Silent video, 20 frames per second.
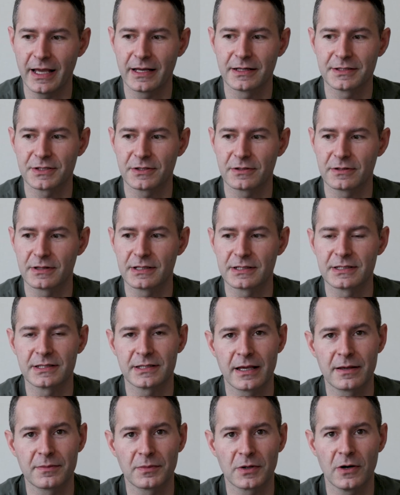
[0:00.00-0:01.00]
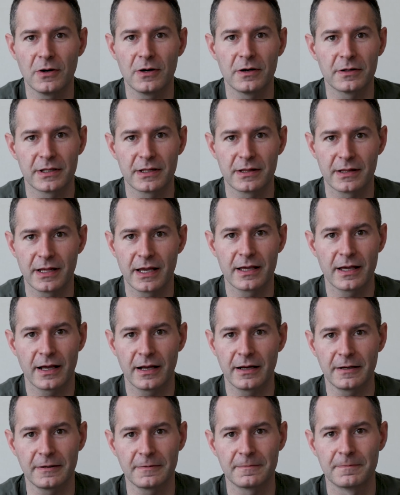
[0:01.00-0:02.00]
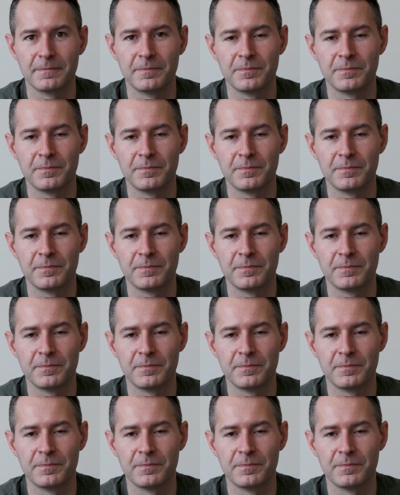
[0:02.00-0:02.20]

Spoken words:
answered this same call that they have.